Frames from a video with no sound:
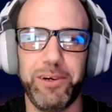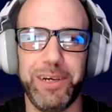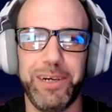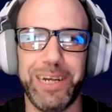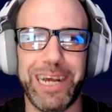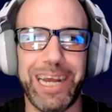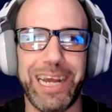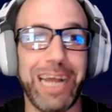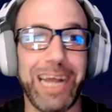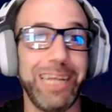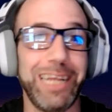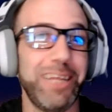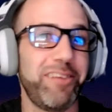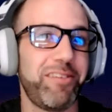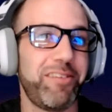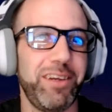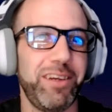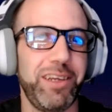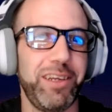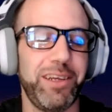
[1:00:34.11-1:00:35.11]
and I
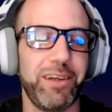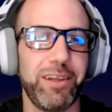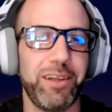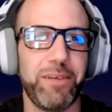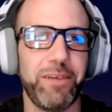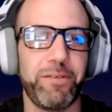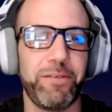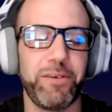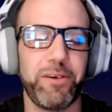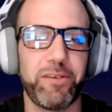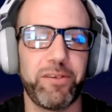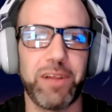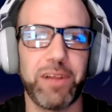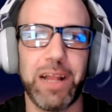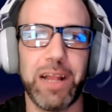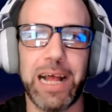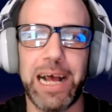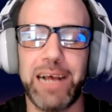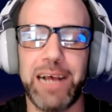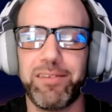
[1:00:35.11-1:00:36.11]
listened in on the first
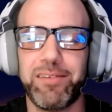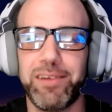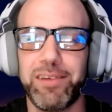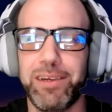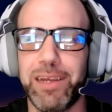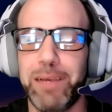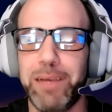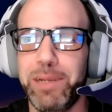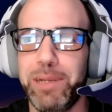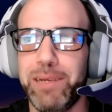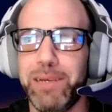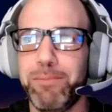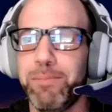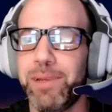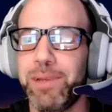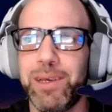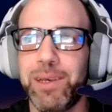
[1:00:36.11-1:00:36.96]
class, and I mean,